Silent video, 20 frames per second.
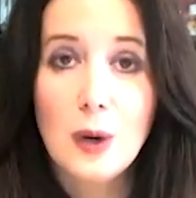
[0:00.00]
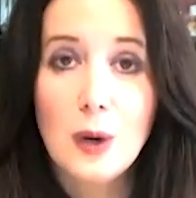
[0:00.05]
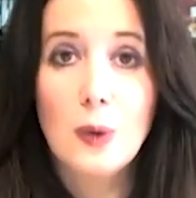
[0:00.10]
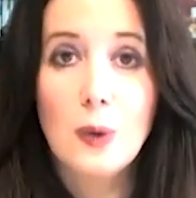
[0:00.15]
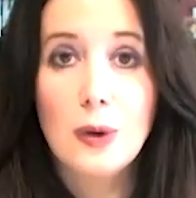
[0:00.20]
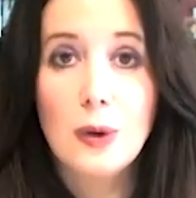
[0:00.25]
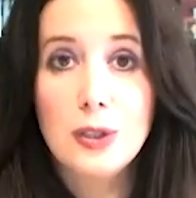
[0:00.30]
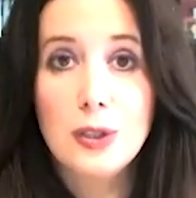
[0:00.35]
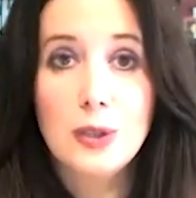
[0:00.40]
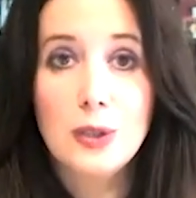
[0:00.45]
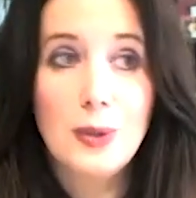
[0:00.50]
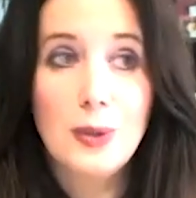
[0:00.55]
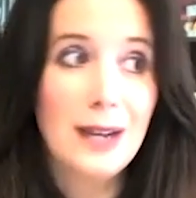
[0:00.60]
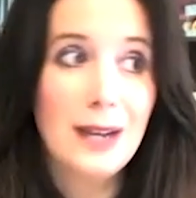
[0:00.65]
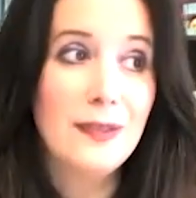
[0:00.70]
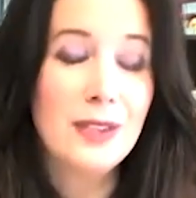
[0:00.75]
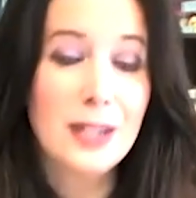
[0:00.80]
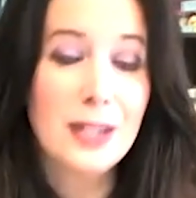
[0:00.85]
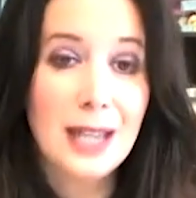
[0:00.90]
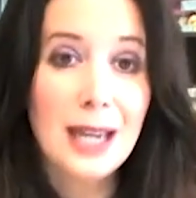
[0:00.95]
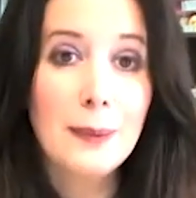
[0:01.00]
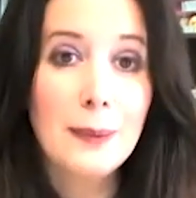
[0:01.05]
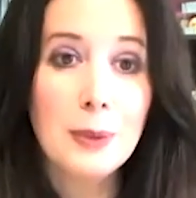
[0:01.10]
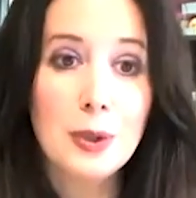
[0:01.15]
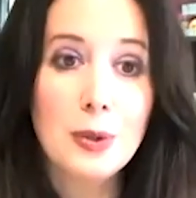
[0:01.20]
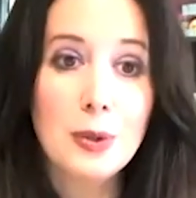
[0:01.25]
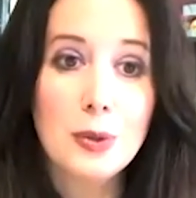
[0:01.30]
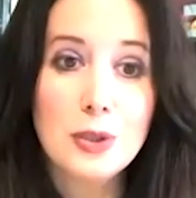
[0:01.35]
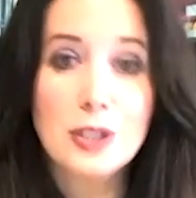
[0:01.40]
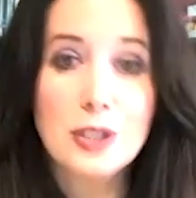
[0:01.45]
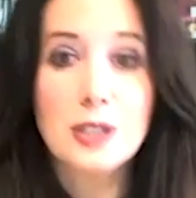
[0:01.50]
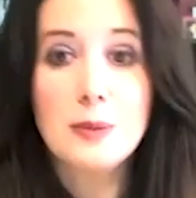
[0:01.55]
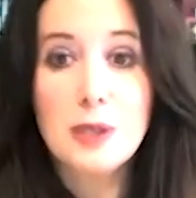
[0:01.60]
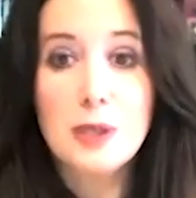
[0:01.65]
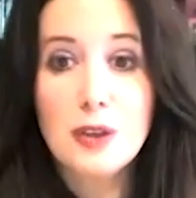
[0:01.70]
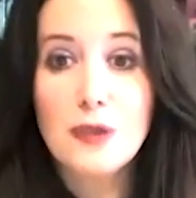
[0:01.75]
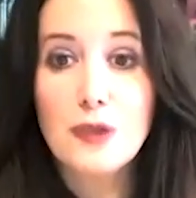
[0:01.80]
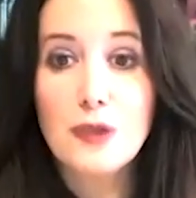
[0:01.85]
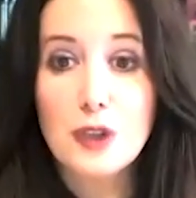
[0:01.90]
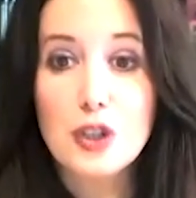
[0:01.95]
Or do you have the neighbor who's going to be
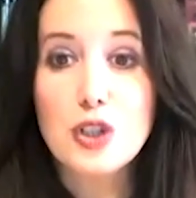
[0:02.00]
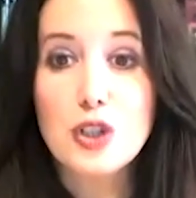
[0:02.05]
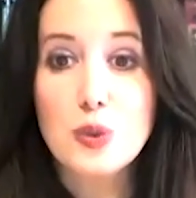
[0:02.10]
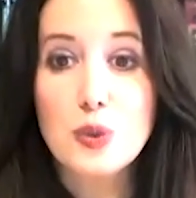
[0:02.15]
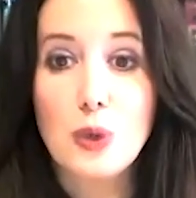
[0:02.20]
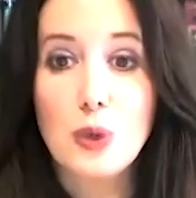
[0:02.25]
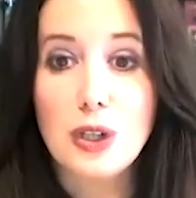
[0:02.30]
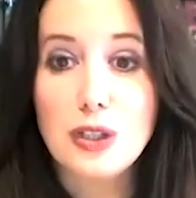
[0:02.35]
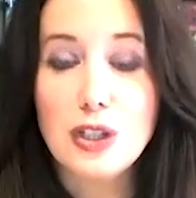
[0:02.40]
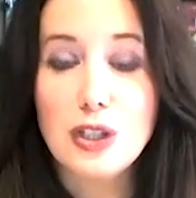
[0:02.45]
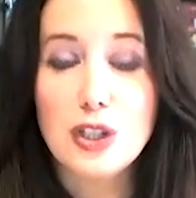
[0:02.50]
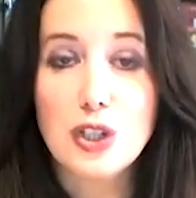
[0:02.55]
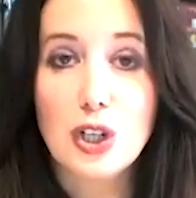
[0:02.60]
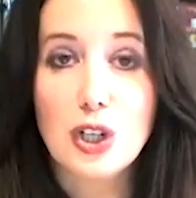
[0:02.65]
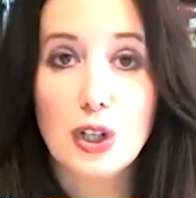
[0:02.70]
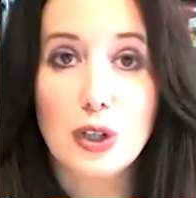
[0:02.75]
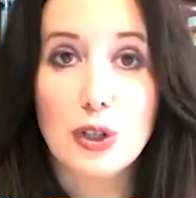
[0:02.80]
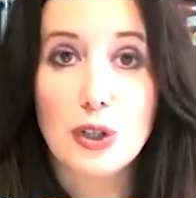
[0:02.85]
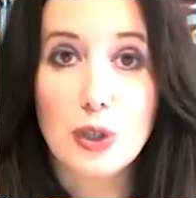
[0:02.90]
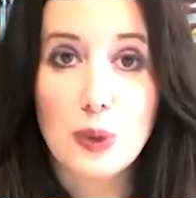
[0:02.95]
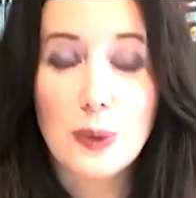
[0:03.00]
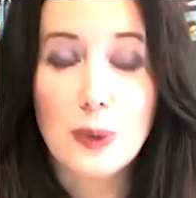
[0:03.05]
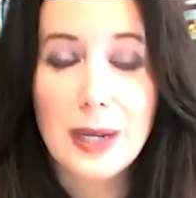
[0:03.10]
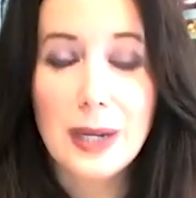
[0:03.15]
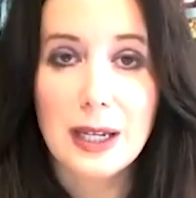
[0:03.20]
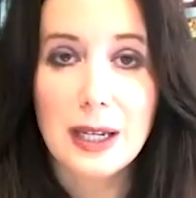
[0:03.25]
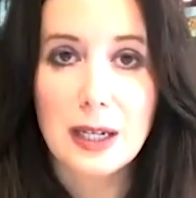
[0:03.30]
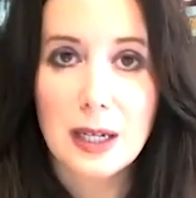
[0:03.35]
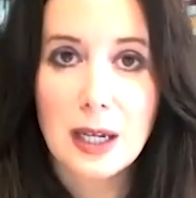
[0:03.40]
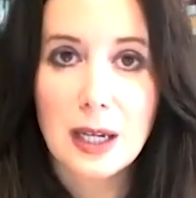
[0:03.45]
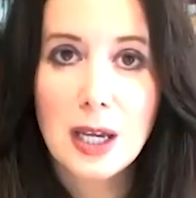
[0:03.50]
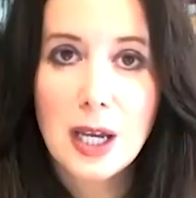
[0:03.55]
the first one to turn you in?